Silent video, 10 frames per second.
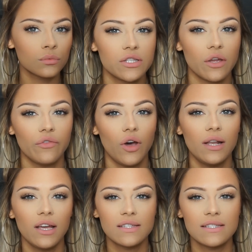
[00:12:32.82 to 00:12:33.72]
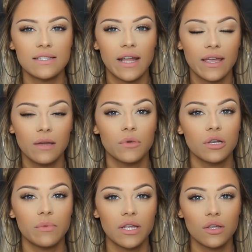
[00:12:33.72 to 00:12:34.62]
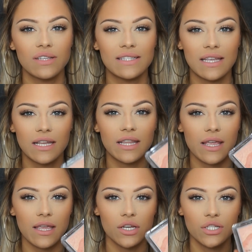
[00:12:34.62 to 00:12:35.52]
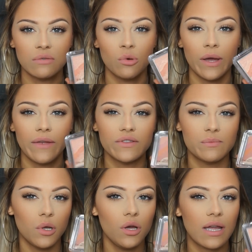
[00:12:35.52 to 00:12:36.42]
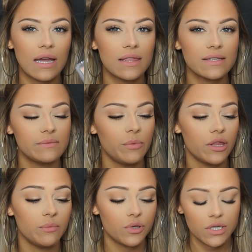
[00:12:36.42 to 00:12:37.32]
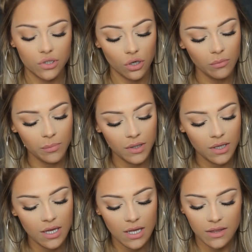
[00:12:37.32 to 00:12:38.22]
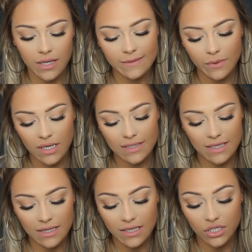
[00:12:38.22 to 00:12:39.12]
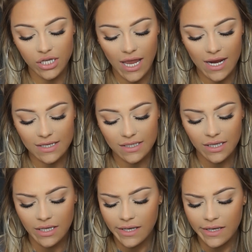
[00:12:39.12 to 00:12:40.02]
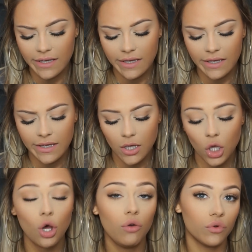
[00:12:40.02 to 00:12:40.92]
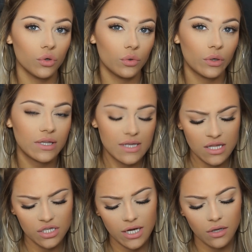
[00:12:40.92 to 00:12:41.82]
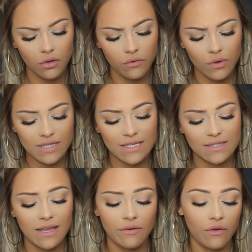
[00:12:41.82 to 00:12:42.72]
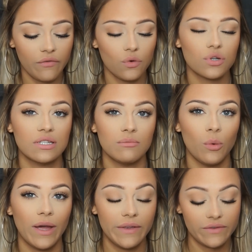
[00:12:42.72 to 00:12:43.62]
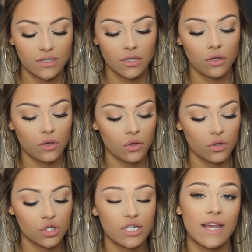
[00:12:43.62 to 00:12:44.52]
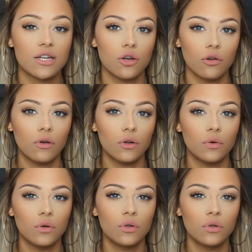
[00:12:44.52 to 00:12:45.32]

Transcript: So for highlighters today, I'm going to be using the Shimmer Waves block, and this is by The Body Shop. This one is in the shade Coral. Is it in the shade Coral? It says 04 Shimmer Waves, shade Coral.